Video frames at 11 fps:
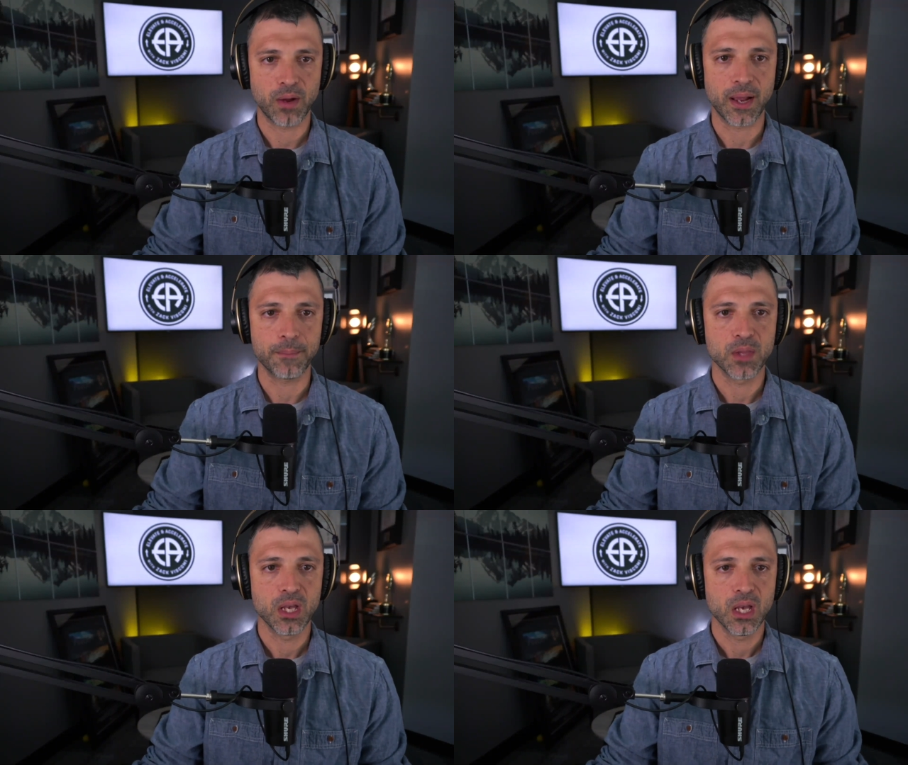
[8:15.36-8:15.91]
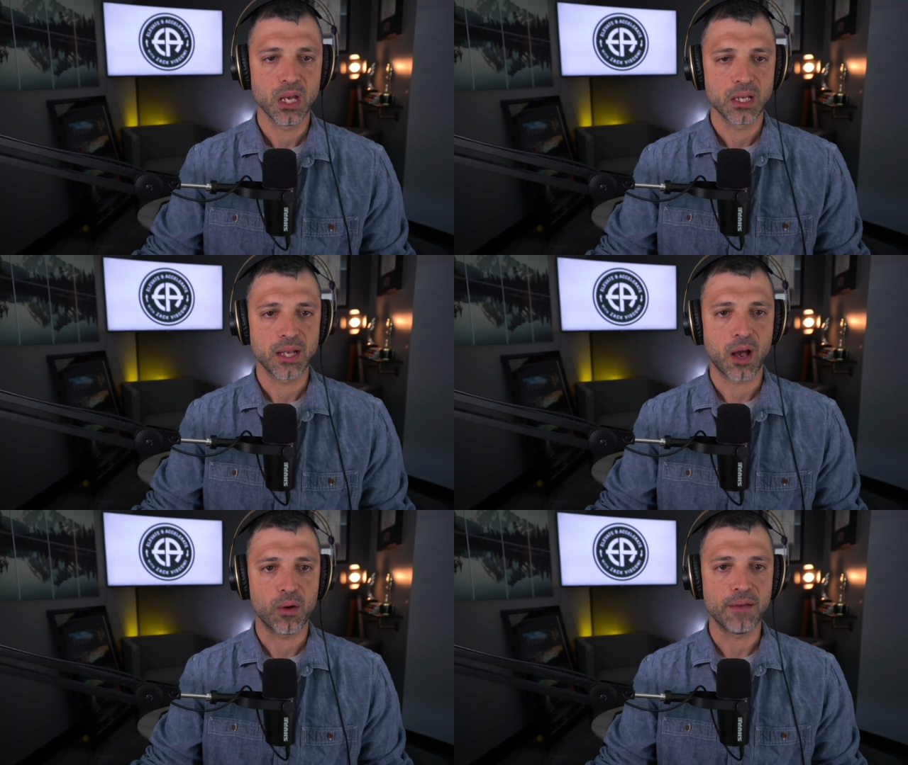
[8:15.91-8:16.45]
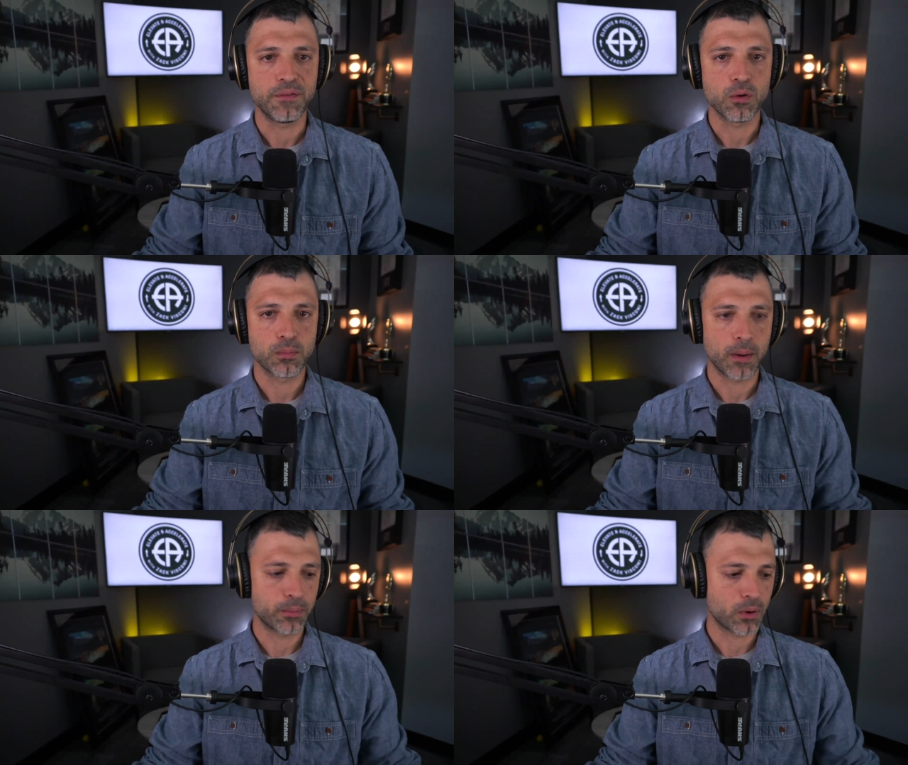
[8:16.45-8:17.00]
right now if
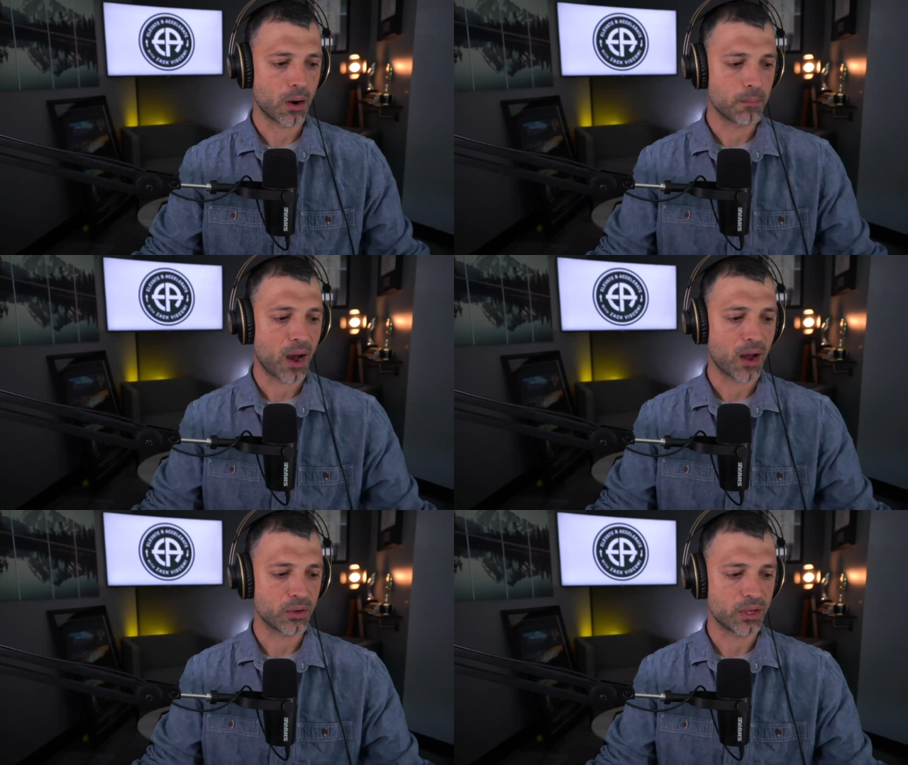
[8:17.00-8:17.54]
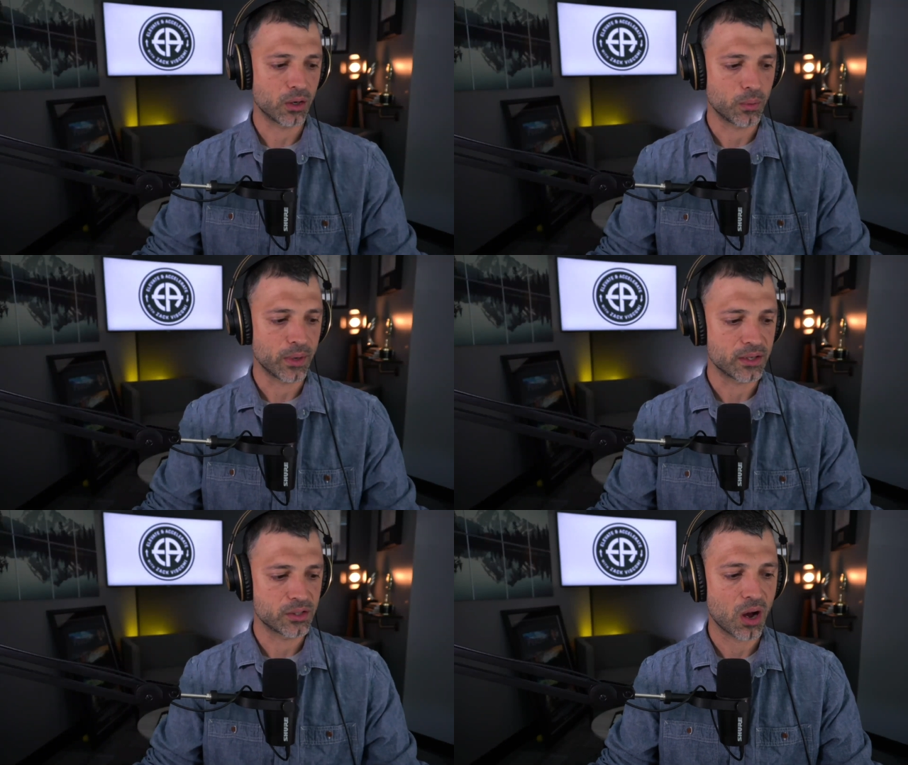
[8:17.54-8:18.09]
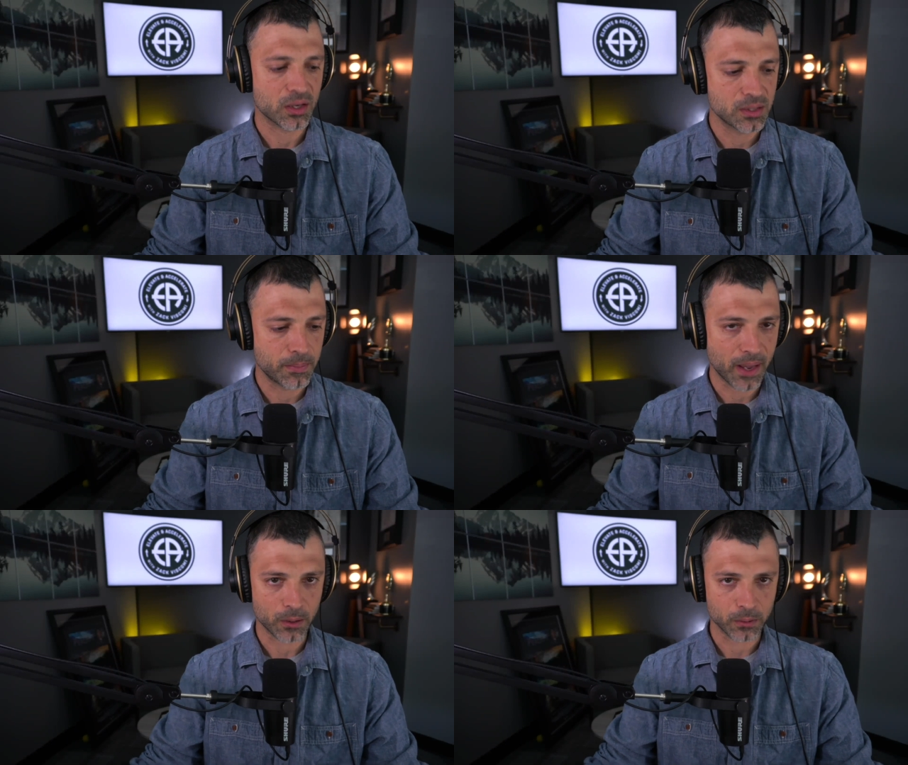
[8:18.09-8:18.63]
you remember our model here we had talked
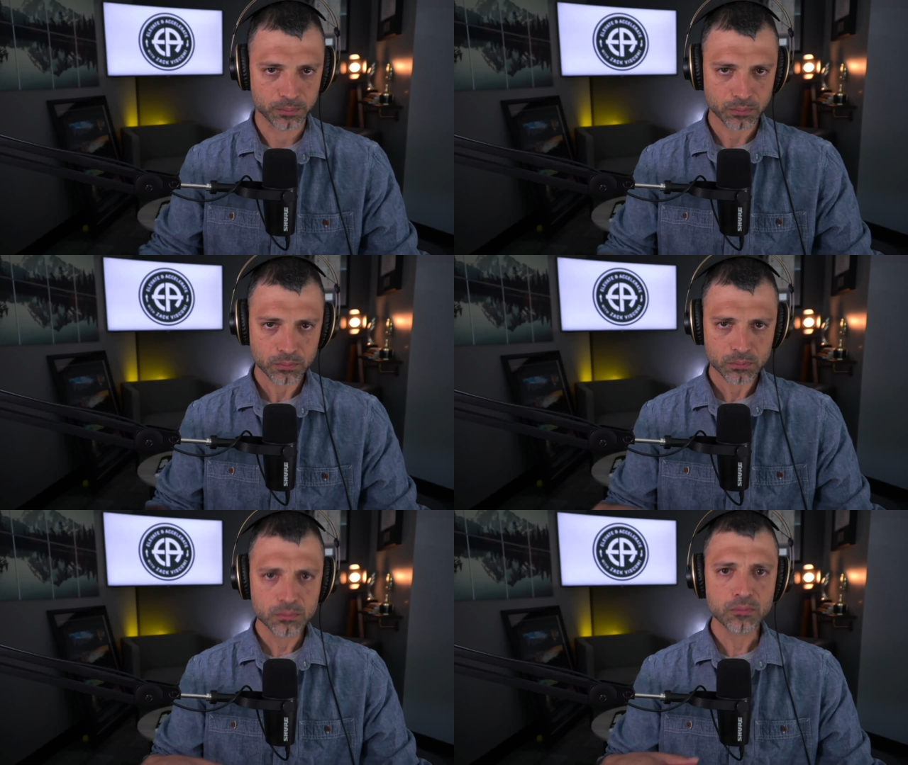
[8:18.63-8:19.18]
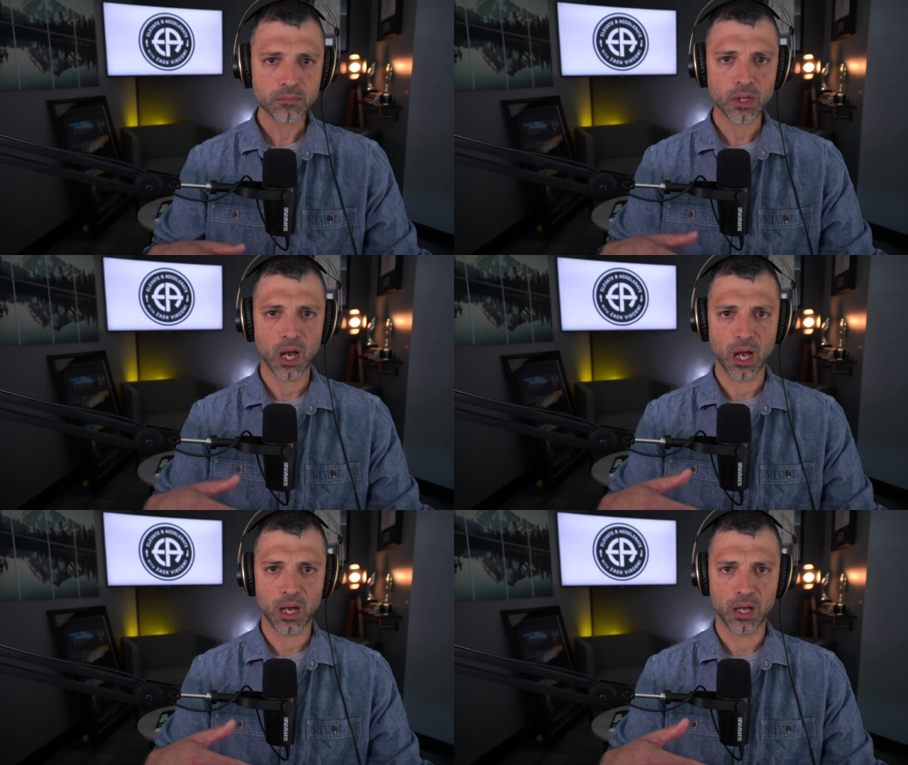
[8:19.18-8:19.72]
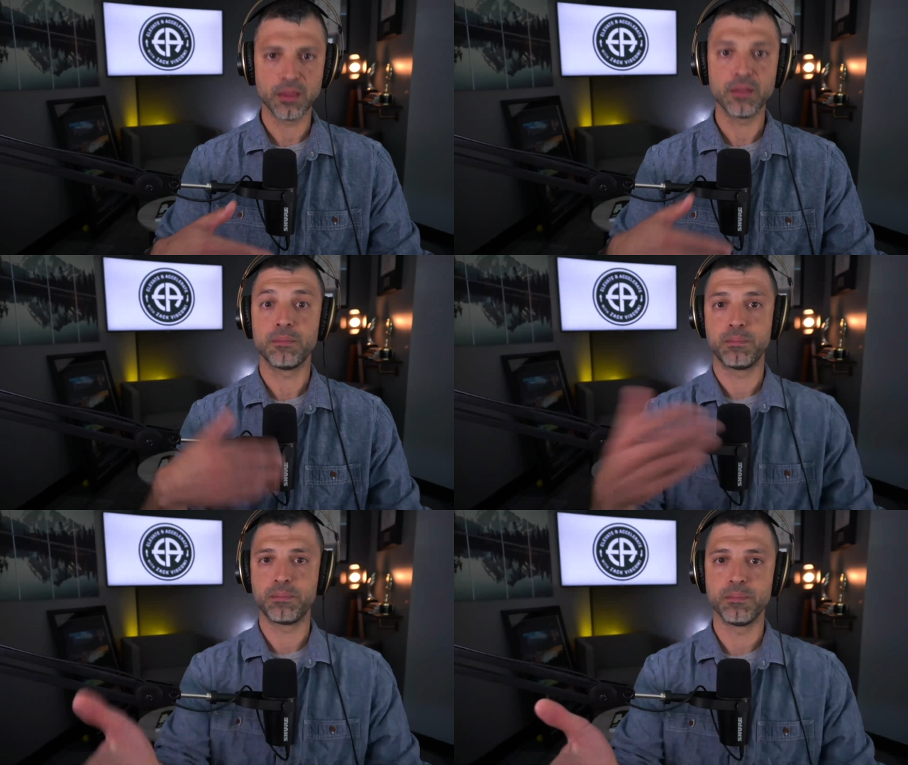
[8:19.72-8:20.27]
about uh,
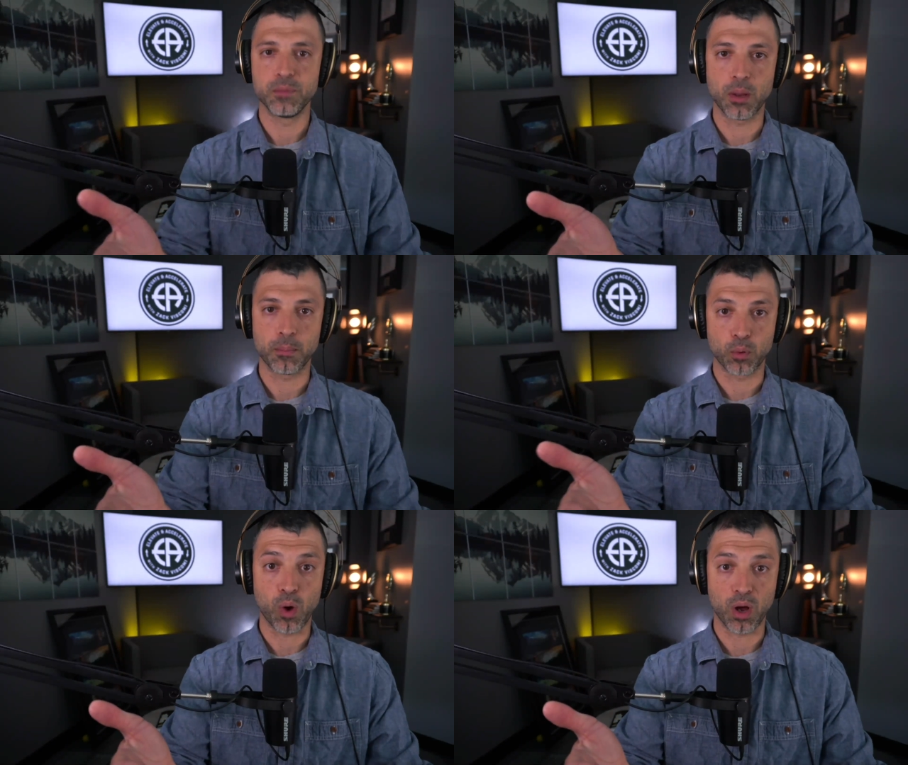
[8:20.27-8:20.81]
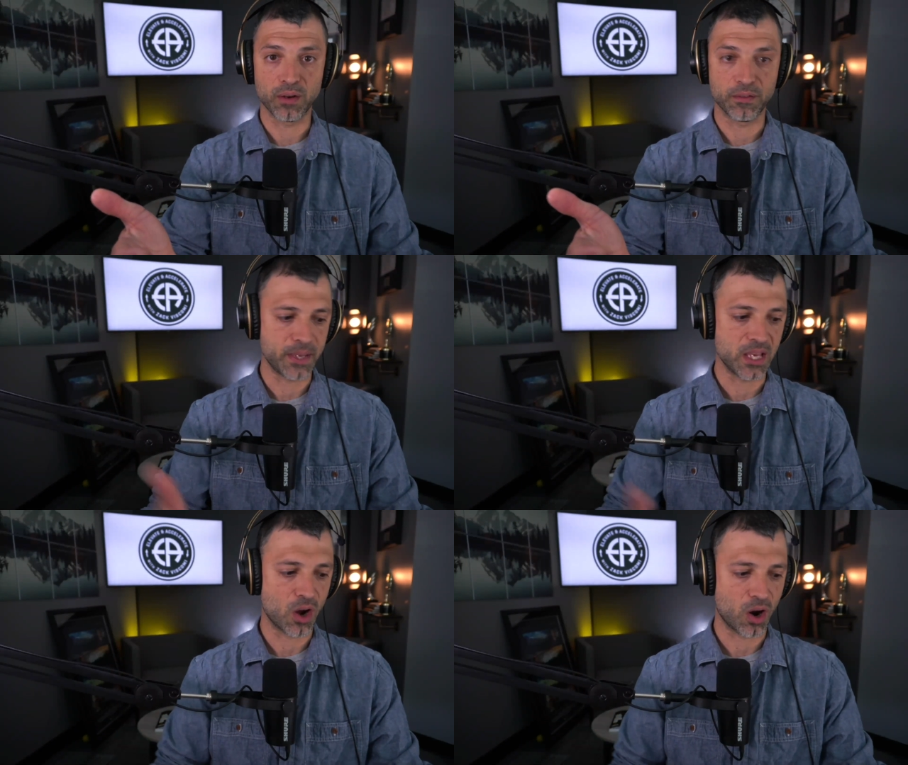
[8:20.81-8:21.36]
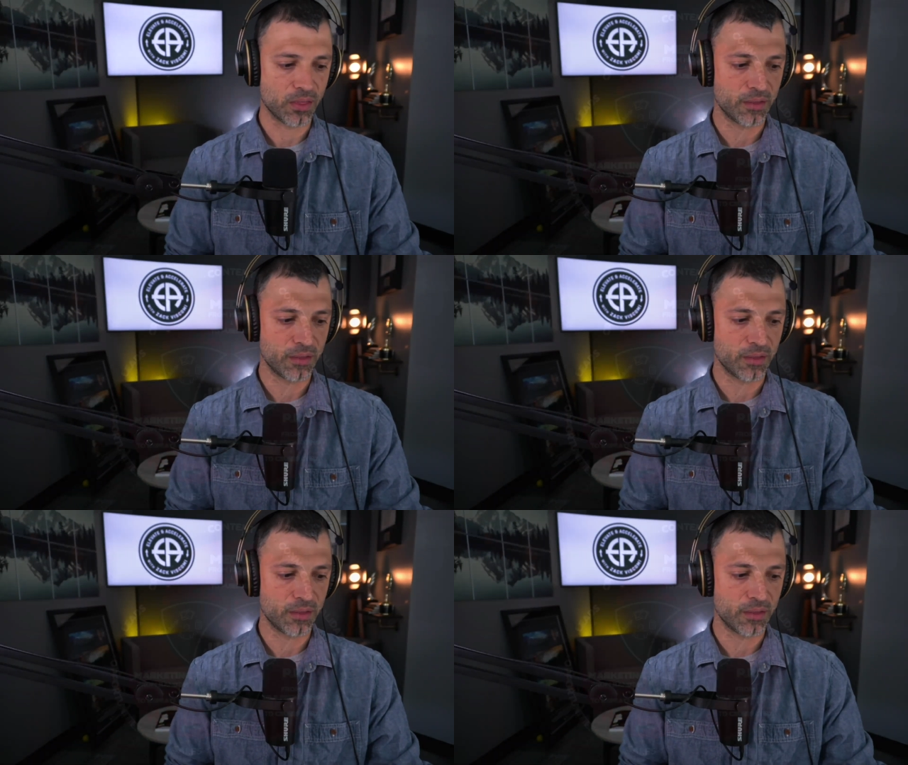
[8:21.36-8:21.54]
number one of pr